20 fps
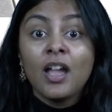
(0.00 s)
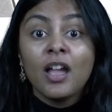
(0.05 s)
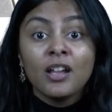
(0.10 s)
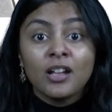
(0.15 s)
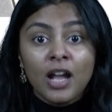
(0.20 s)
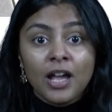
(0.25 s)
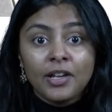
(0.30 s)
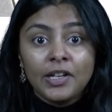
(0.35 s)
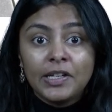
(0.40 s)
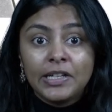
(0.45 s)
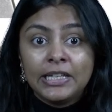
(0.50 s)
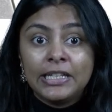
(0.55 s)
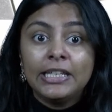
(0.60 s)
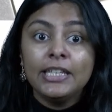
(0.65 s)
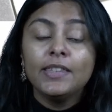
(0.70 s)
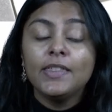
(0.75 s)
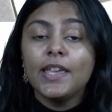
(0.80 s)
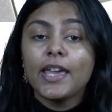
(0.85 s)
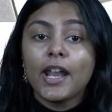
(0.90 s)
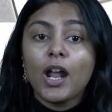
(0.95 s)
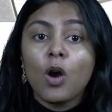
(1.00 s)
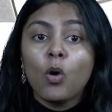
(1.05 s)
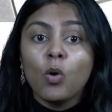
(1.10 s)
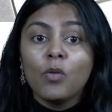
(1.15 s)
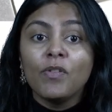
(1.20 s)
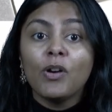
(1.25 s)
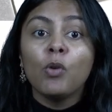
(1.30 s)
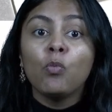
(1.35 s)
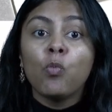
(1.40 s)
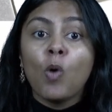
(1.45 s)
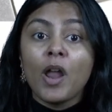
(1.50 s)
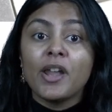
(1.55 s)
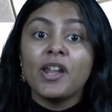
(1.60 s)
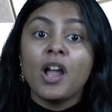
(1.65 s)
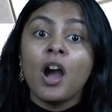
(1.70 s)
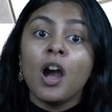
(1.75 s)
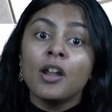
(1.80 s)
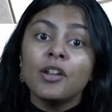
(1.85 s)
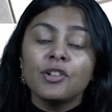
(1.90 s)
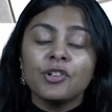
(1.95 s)
Currently, there are over
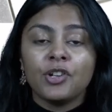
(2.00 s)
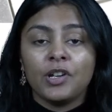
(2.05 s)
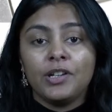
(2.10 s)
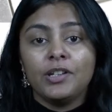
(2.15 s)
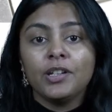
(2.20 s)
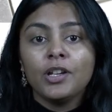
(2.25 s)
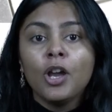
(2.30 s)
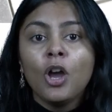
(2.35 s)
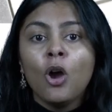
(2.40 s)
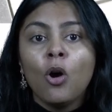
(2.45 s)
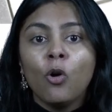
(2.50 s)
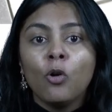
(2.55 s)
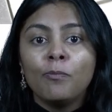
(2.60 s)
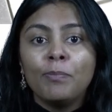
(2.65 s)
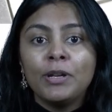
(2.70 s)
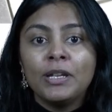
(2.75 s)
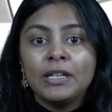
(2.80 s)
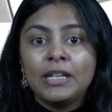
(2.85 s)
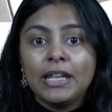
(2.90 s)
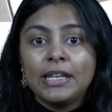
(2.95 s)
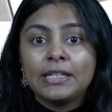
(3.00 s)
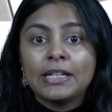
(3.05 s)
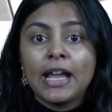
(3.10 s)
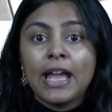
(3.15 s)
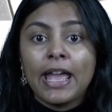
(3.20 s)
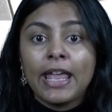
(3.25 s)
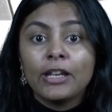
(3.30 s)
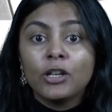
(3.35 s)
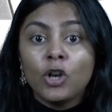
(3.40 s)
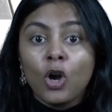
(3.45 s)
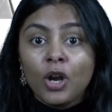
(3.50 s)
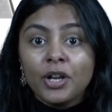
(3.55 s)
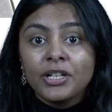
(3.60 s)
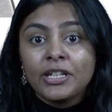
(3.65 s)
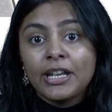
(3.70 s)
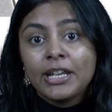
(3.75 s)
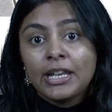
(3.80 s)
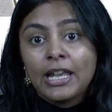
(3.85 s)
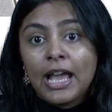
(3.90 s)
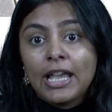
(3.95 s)
100 open data and
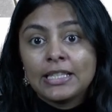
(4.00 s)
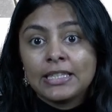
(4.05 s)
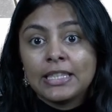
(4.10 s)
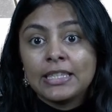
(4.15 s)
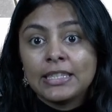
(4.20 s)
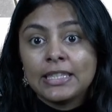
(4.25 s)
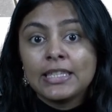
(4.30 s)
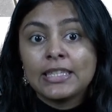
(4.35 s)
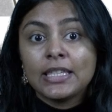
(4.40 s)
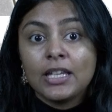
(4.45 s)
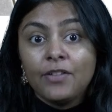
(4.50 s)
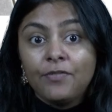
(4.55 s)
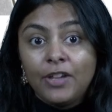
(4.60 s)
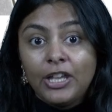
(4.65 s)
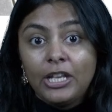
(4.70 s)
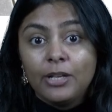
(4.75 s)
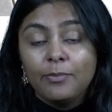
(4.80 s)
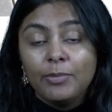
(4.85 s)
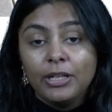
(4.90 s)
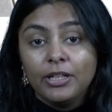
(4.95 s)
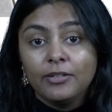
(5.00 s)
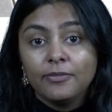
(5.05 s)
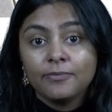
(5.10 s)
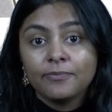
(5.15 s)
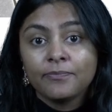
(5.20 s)
content licenses available.